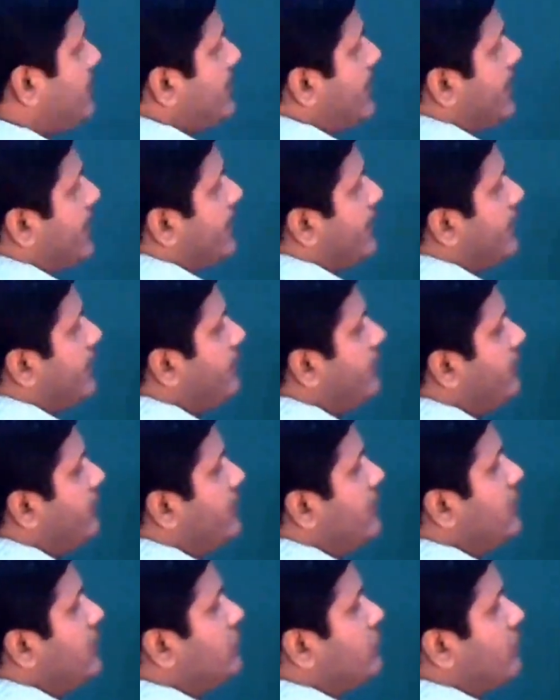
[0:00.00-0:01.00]
be negative.
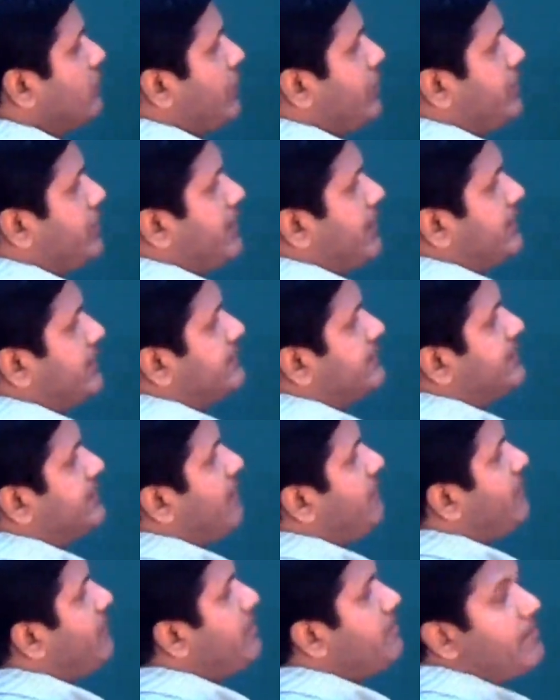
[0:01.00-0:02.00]
So now you take
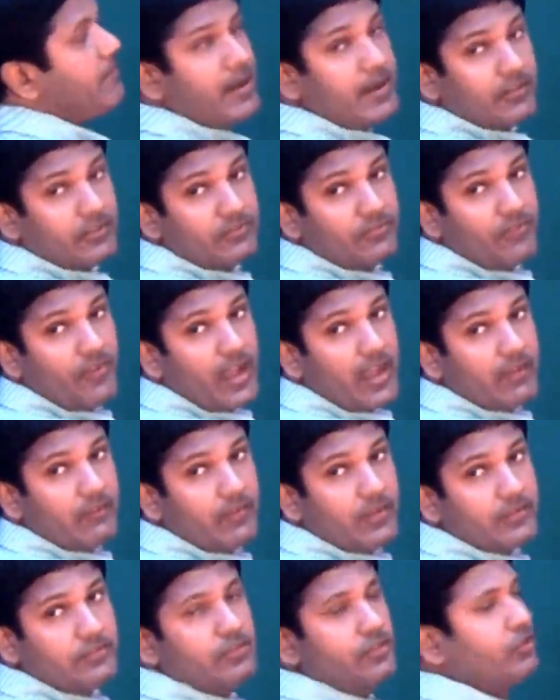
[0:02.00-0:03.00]
7 minus
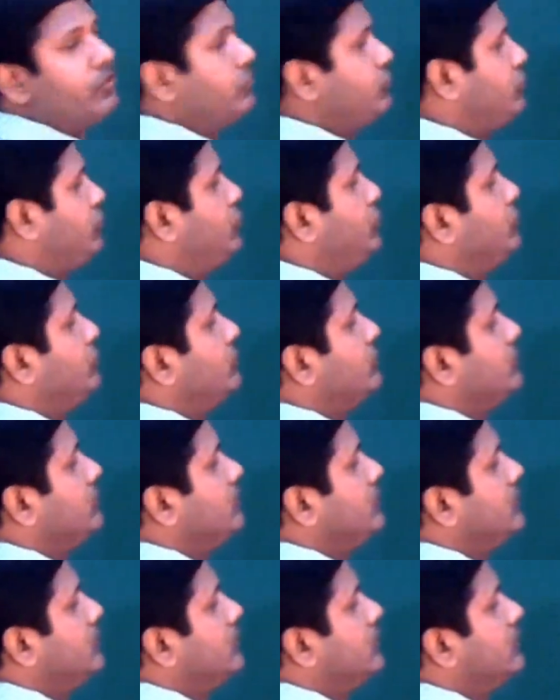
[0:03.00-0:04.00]
5 is 2,
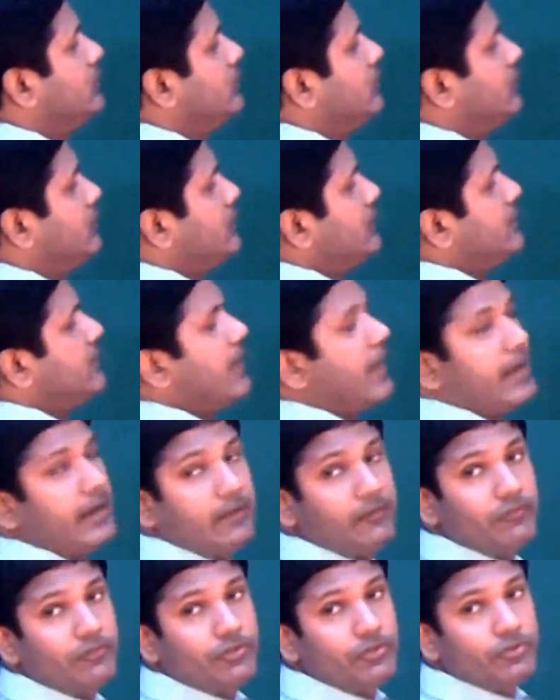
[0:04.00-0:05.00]

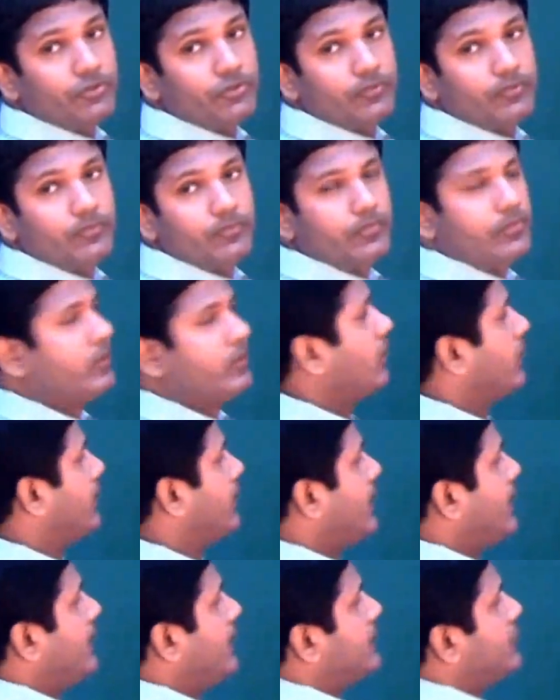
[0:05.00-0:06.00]
negative 2.
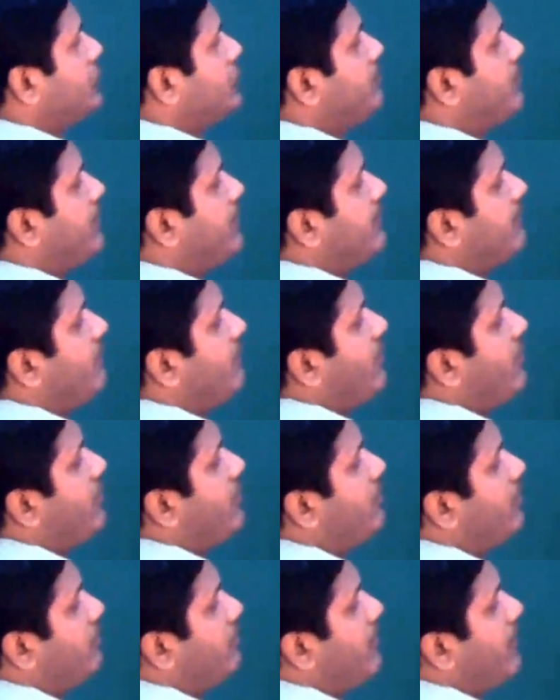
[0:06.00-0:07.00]
Okay, and just bring the
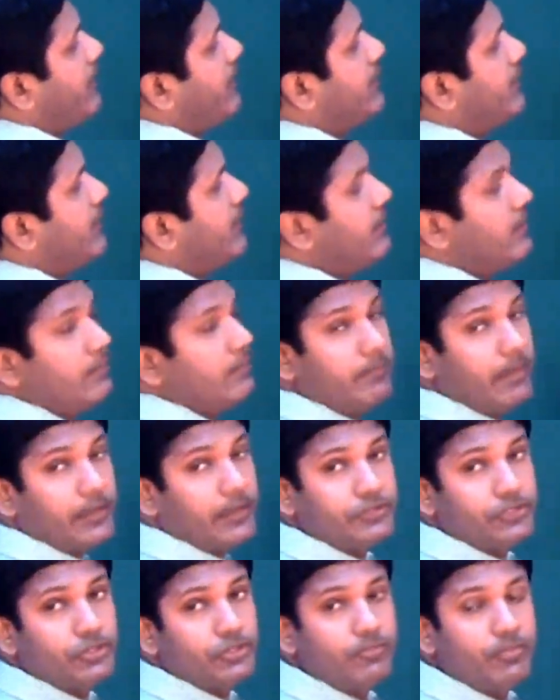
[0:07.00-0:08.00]
variable back in.
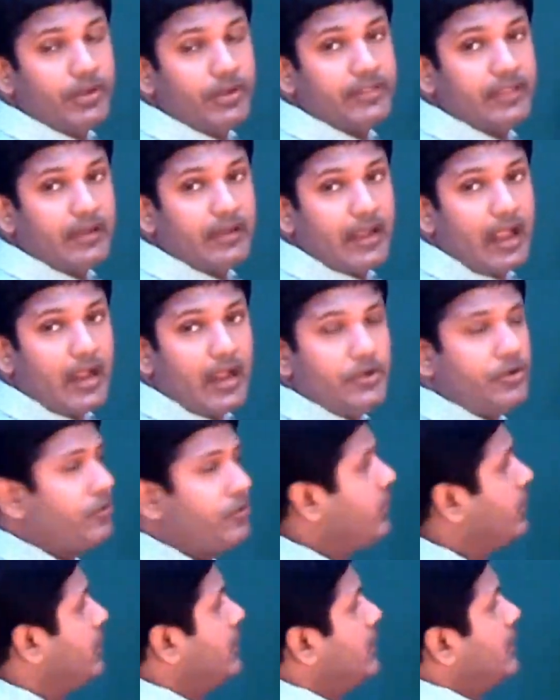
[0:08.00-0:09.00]
Make sure you bring that
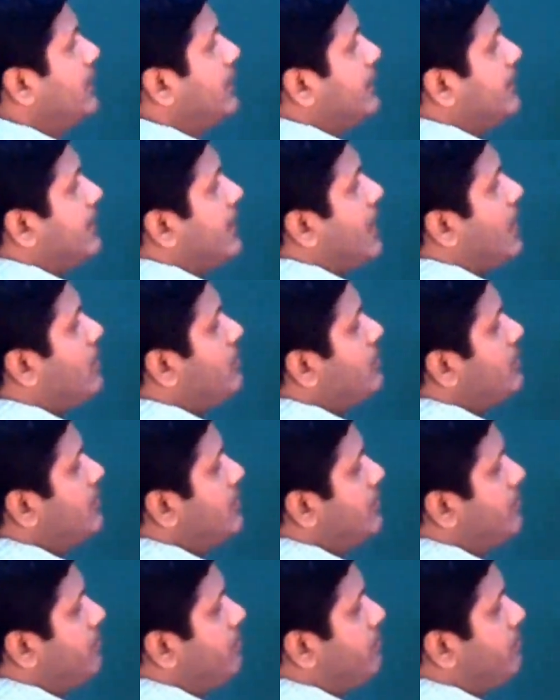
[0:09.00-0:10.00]
unknown. Now